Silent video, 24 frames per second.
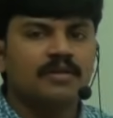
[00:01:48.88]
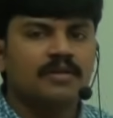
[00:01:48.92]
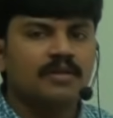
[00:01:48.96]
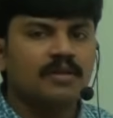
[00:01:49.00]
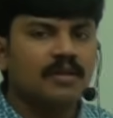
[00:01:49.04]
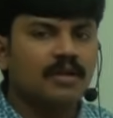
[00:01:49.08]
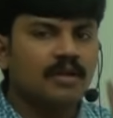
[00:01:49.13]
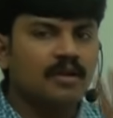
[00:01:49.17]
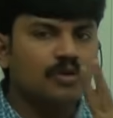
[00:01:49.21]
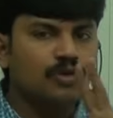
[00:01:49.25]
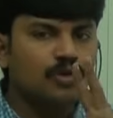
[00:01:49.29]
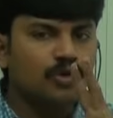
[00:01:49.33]

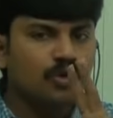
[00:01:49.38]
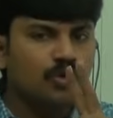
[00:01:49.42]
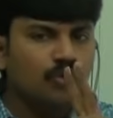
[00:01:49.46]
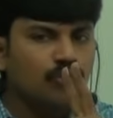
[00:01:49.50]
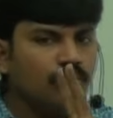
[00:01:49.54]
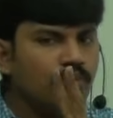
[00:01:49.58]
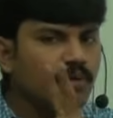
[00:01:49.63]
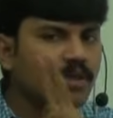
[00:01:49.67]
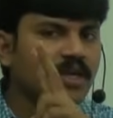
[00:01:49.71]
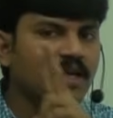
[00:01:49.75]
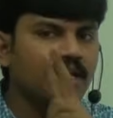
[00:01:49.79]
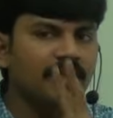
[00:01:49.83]
there are
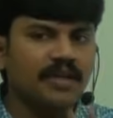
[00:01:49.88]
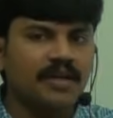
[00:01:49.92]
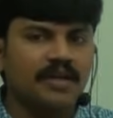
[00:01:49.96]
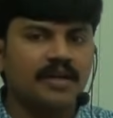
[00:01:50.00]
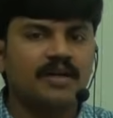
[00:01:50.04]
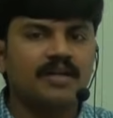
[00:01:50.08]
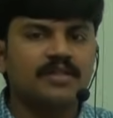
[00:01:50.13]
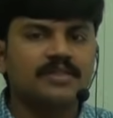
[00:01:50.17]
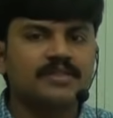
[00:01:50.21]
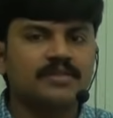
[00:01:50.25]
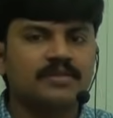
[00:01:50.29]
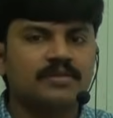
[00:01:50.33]
two
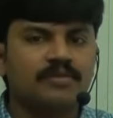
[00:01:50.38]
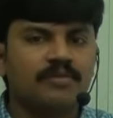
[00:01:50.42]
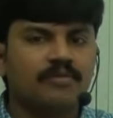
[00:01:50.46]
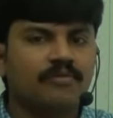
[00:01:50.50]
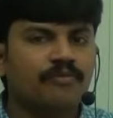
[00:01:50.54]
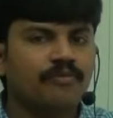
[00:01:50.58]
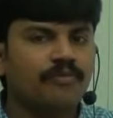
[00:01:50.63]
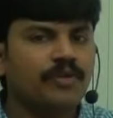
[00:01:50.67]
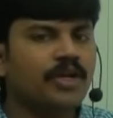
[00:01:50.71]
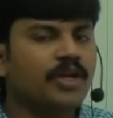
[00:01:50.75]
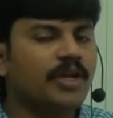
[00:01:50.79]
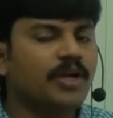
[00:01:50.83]
areas
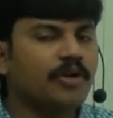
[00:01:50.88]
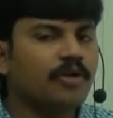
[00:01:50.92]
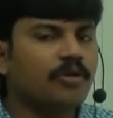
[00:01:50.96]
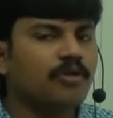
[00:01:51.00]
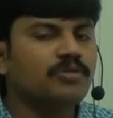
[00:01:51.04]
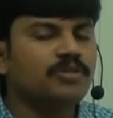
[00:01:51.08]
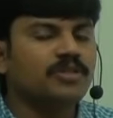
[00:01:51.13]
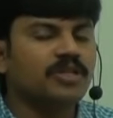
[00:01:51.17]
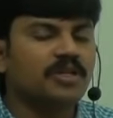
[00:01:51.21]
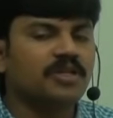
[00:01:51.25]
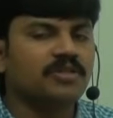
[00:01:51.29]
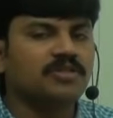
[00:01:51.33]
where
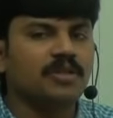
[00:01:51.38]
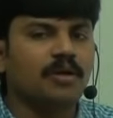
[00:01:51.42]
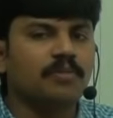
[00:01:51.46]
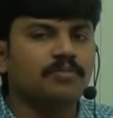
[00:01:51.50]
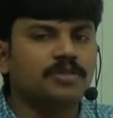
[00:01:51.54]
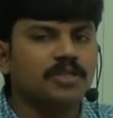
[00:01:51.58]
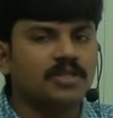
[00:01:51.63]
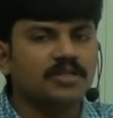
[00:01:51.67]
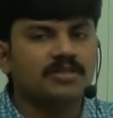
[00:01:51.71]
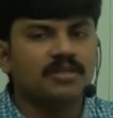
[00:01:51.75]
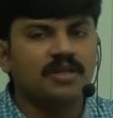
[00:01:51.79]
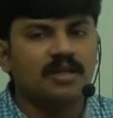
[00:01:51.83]
heterogeneous
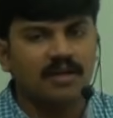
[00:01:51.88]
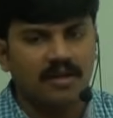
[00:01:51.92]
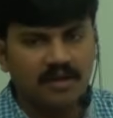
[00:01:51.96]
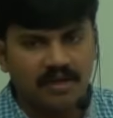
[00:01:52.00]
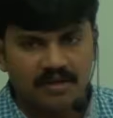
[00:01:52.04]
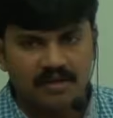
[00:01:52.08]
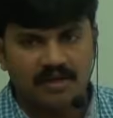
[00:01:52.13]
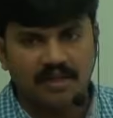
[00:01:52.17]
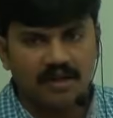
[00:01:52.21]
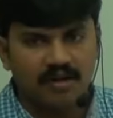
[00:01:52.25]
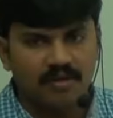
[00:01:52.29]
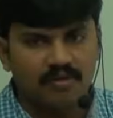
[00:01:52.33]
objects are
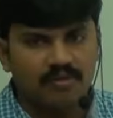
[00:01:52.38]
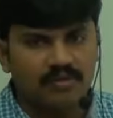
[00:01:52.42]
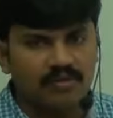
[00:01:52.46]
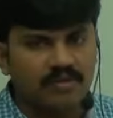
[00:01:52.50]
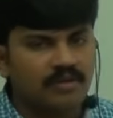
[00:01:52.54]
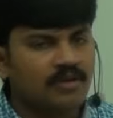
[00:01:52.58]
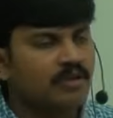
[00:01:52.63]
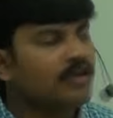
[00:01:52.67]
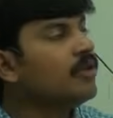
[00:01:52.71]
not allowed.